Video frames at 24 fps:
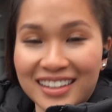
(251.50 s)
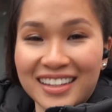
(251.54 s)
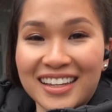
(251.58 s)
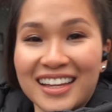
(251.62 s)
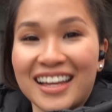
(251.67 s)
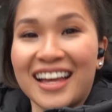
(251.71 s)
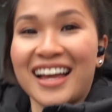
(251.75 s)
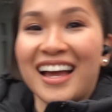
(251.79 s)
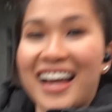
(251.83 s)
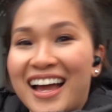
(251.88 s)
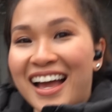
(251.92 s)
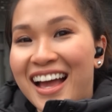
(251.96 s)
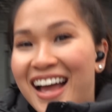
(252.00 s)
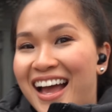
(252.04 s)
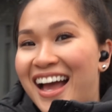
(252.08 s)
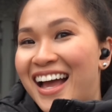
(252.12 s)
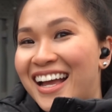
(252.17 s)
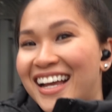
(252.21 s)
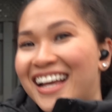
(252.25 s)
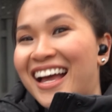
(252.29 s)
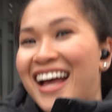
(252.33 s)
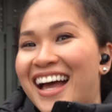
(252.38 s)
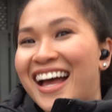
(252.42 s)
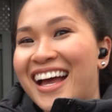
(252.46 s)

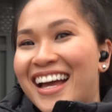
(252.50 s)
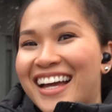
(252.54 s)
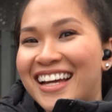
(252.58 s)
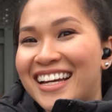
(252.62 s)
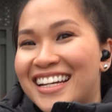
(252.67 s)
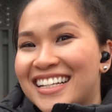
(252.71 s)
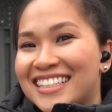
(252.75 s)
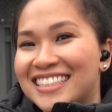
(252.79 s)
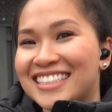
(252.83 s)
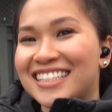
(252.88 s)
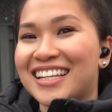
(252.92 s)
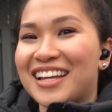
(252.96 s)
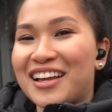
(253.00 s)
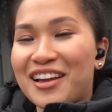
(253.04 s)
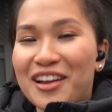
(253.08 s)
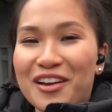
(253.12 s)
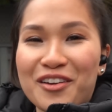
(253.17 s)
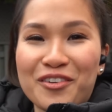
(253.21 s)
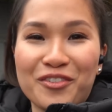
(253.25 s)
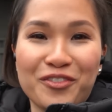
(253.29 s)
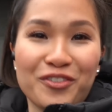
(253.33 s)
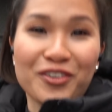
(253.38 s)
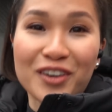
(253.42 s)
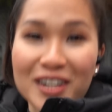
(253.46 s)
Hi guys!
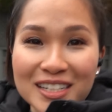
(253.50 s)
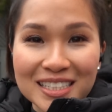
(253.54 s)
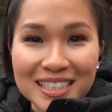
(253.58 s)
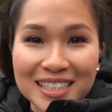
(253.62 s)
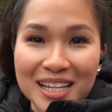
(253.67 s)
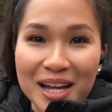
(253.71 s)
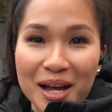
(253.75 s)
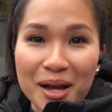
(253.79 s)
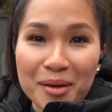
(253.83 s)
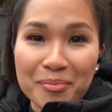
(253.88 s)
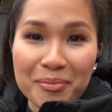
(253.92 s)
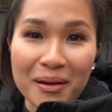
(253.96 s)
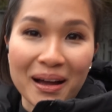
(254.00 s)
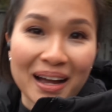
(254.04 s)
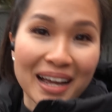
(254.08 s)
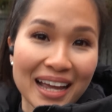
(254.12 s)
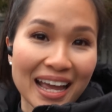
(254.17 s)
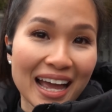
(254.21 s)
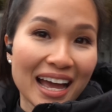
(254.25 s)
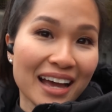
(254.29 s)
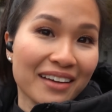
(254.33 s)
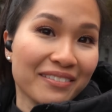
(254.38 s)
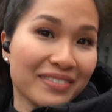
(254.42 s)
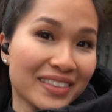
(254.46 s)
First up, I
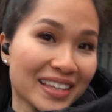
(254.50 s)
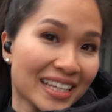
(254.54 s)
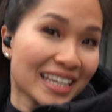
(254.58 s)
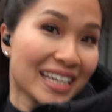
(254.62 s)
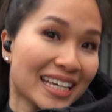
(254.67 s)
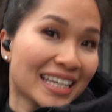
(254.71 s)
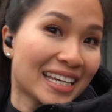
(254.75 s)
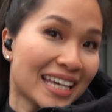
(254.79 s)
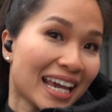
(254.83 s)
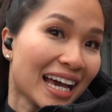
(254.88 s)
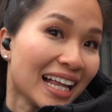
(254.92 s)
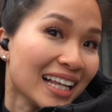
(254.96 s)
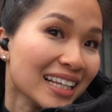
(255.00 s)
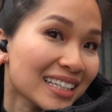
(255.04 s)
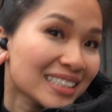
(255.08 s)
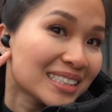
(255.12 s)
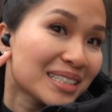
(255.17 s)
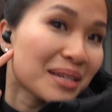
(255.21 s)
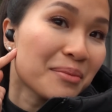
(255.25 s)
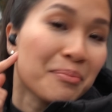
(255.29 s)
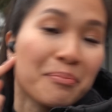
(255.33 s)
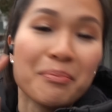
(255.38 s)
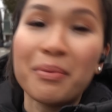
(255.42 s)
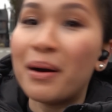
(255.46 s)
have the
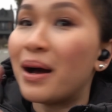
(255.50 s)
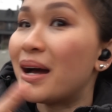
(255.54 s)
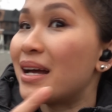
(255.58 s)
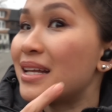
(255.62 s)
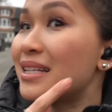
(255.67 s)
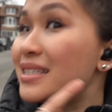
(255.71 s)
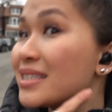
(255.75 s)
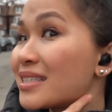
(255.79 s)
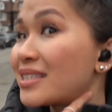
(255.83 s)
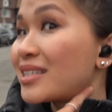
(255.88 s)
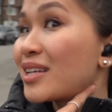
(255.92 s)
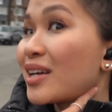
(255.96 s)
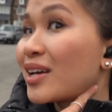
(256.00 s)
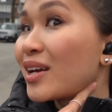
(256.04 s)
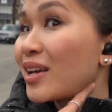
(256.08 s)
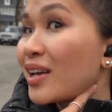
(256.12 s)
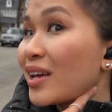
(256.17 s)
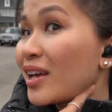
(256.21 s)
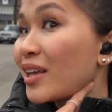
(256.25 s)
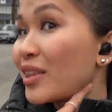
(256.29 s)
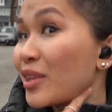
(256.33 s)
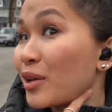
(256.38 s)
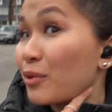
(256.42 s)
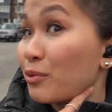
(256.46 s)
Galaxy Buds,
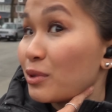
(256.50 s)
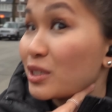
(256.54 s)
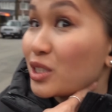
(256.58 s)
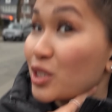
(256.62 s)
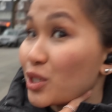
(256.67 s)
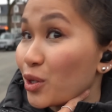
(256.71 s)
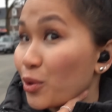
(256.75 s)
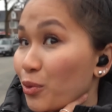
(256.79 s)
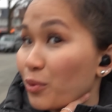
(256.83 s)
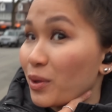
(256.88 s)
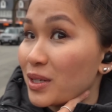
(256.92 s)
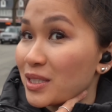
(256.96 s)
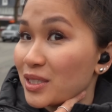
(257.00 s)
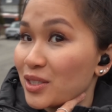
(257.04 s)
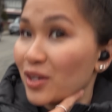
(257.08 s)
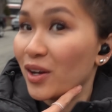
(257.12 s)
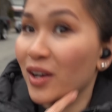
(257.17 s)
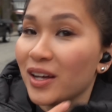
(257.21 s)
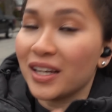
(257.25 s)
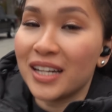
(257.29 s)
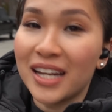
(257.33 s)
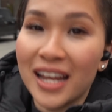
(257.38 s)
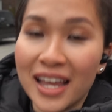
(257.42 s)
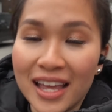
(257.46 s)
the original ones
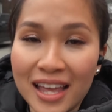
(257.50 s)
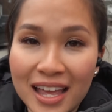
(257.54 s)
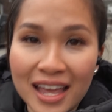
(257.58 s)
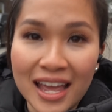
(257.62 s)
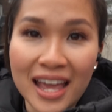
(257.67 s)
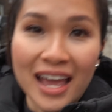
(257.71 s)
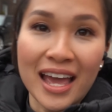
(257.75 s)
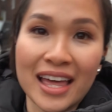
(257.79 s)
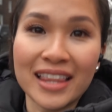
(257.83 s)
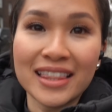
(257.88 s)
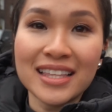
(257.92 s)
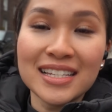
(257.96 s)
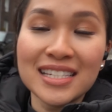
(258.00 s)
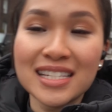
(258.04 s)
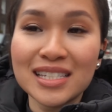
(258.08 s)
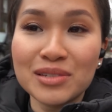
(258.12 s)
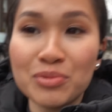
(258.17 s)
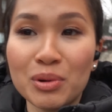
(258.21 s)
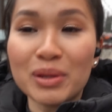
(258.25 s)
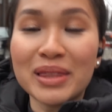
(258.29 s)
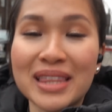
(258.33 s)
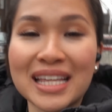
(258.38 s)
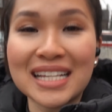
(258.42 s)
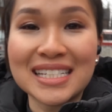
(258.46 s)
on, and this is
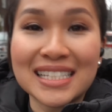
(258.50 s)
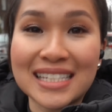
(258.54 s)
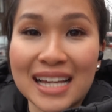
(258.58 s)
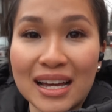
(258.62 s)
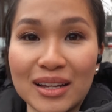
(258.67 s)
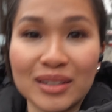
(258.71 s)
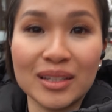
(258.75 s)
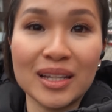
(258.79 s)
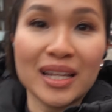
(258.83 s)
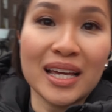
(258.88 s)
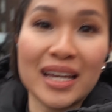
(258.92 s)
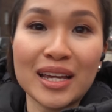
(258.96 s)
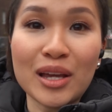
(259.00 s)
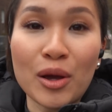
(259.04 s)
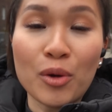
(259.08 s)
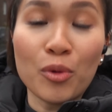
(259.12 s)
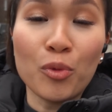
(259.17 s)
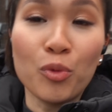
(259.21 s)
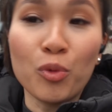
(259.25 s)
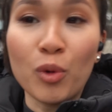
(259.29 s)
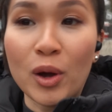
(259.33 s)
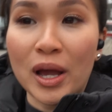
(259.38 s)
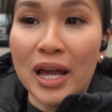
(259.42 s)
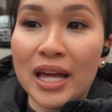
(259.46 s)
what they sound like
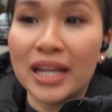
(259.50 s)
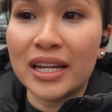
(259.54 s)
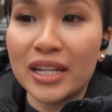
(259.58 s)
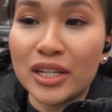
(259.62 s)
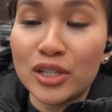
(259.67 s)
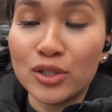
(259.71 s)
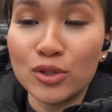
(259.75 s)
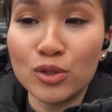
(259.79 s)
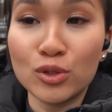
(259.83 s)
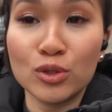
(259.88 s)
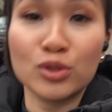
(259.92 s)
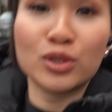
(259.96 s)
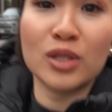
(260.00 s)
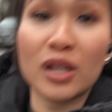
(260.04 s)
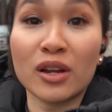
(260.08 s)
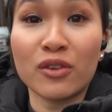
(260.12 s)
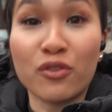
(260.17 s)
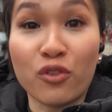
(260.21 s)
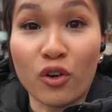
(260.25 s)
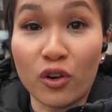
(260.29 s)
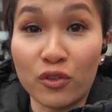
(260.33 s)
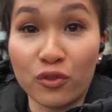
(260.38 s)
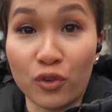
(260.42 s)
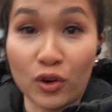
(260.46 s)
when used
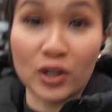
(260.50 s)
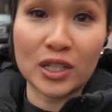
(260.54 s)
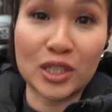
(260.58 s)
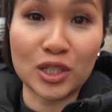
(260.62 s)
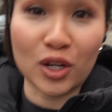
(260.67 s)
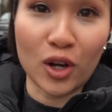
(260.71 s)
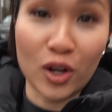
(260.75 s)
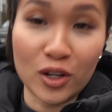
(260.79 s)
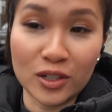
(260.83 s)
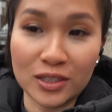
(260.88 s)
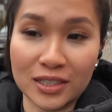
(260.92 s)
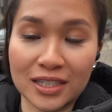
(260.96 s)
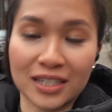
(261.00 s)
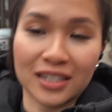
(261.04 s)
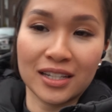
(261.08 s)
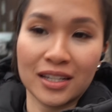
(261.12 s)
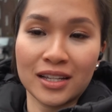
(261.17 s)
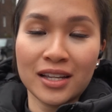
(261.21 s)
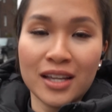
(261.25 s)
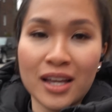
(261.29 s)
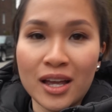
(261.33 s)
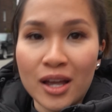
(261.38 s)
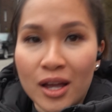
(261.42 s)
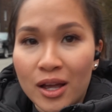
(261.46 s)
for voice calls.
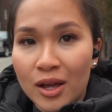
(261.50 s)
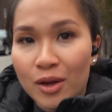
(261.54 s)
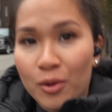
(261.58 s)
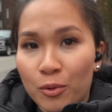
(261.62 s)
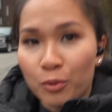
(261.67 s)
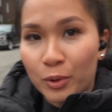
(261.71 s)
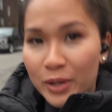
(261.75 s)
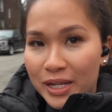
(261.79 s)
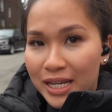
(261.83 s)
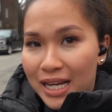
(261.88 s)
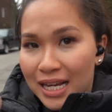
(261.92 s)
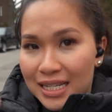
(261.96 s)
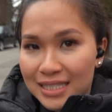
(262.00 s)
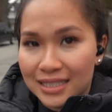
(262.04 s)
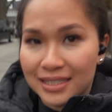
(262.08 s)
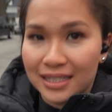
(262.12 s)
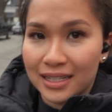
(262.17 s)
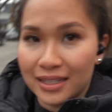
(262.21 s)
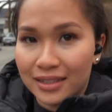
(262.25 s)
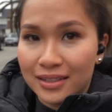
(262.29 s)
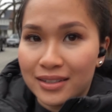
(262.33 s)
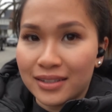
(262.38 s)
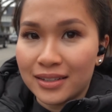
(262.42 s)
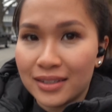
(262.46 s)
What do you guys
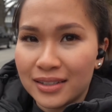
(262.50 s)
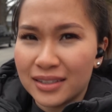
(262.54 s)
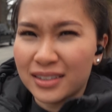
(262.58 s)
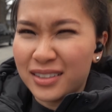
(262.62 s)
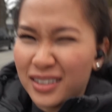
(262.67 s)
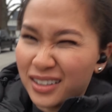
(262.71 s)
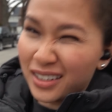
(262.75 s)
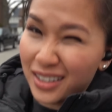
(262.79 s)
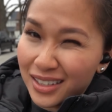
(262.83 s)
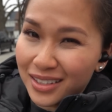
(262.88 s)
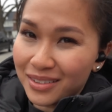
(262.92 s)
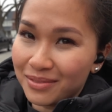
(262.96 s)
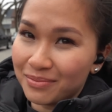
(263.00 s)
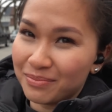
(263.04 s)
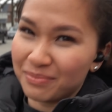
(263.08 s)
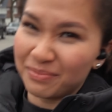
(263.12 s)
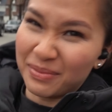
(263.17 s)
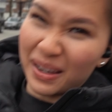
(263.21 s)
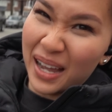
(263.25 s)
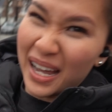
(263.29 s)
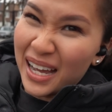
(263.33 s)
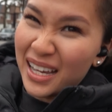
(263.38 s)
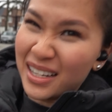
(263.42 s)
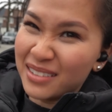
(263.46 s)
think? Good?
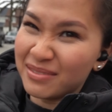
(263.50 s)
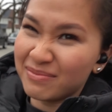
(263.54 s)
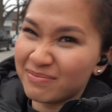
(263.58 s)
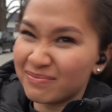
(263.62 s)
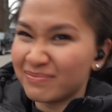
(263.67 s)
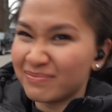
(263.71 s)
Bad?